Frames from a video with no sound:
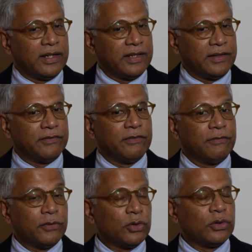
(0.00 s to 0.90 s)
lived
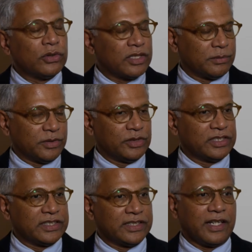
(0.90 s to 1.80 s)
full
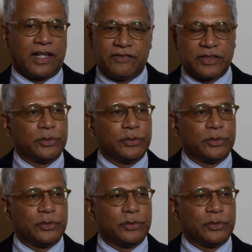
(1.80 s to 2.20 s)
community lives